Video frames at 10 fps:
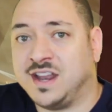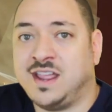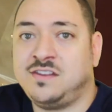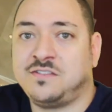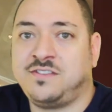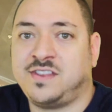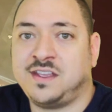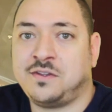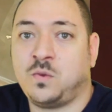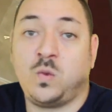Age of
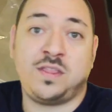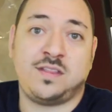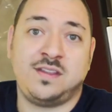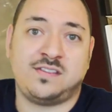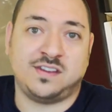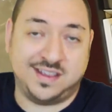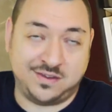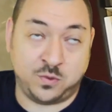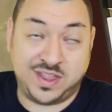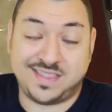Sail with
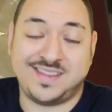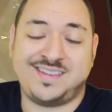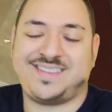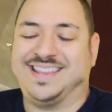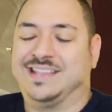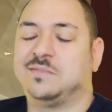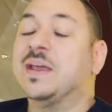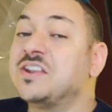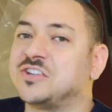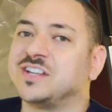its
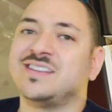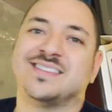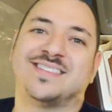expansion.